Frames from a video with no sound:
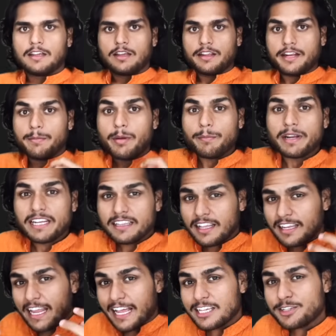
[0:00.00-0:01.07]
Remember in the
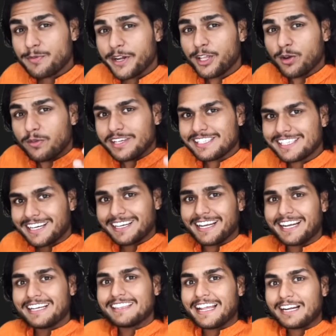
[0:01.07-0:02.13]
last video we
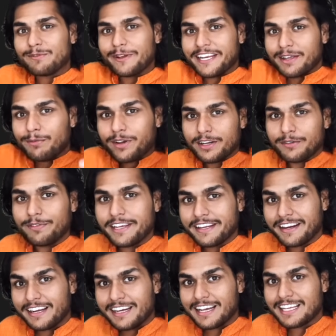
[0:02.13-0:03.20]
studied that whenever we
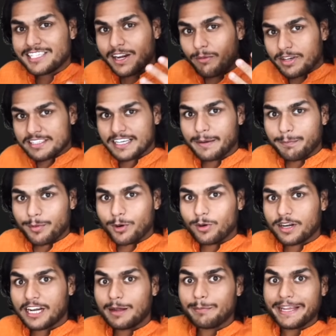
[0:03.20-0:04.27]
run a JavaScript
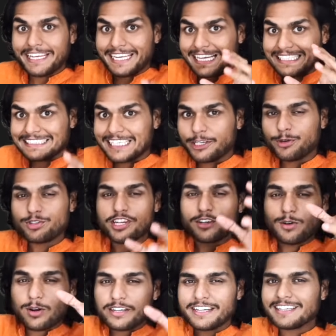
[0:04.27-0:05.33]
program, an execution
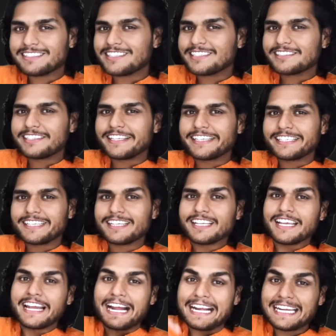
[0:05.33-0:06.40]
context is created,
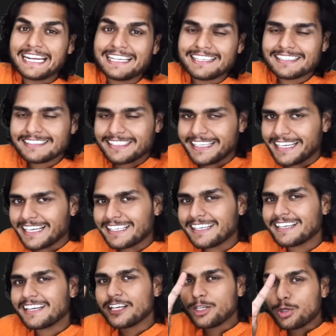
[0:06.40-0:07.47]
and it is created
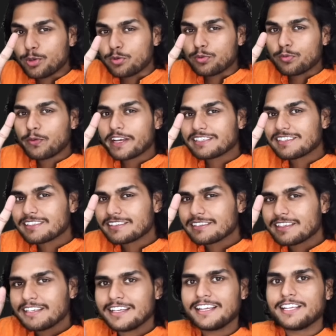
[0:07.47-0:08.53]
in two phases.
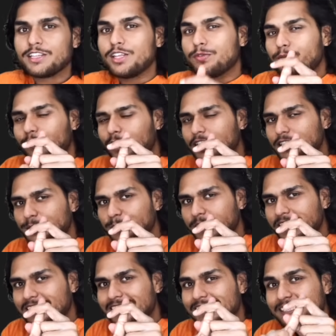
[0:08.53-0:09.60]
The first
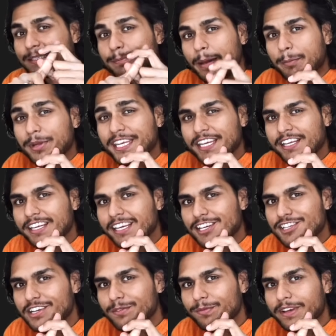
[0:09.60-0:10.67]
phase is the memory
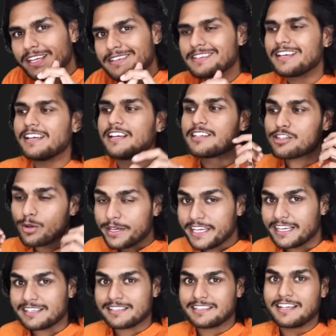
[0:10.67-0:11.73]
creation phase. So
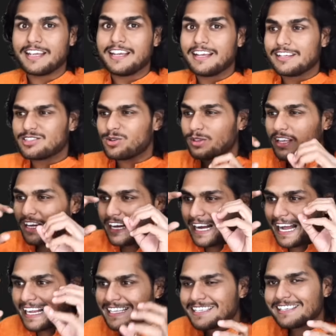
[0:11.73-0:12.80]
yes, so the
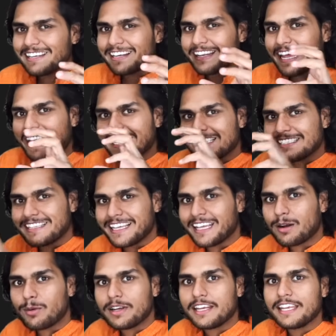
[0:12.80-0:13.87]
answer lies there
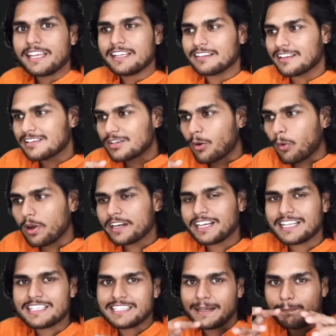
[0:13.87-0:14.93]
only. This whole
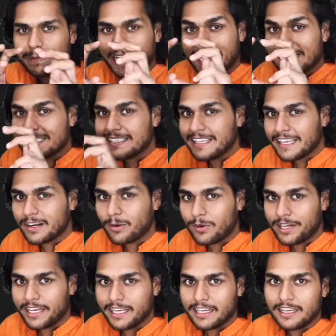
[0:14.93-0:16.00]
concept lies there
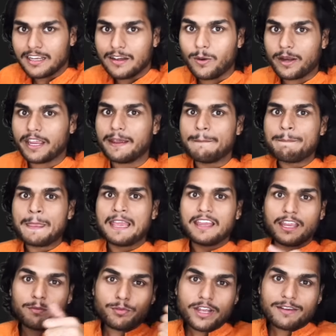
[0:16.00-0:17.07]
only. Okay,
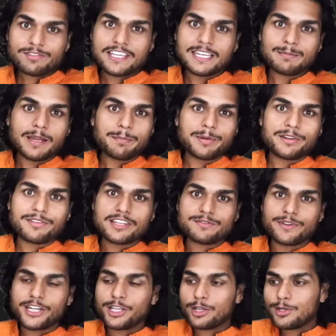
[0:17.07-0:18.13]
if you have seen my previous
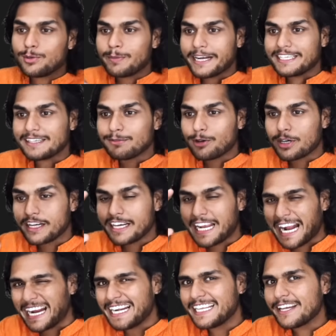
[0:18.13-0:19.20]
video, you might have got an
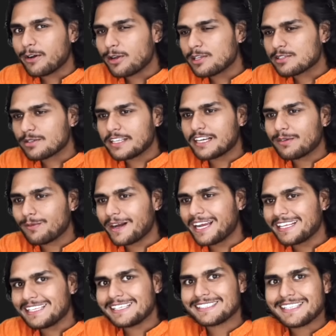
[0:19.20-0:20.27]
idea also that
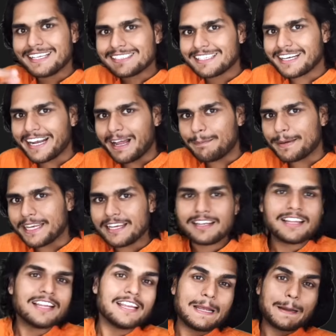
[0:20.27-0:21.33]
why these things are happening.
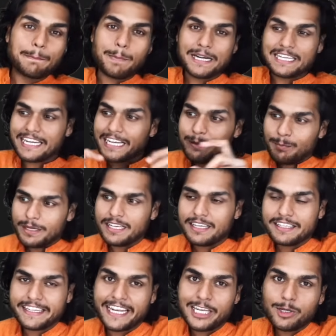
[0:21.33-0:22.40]
But let
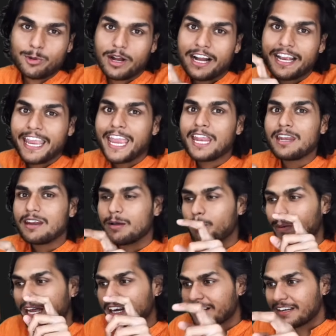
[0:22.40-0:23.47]
me tell you again
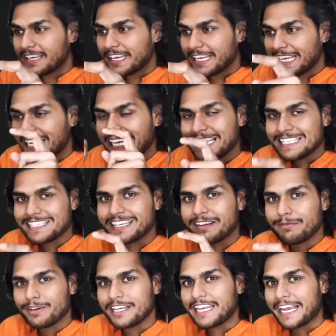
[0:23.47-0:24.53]
by running each and
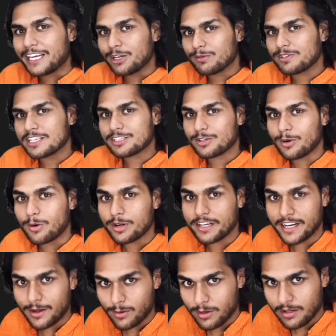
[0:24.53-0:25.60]
every line of this code
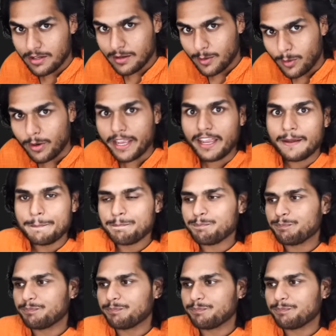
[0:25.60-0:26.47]
now. Okay.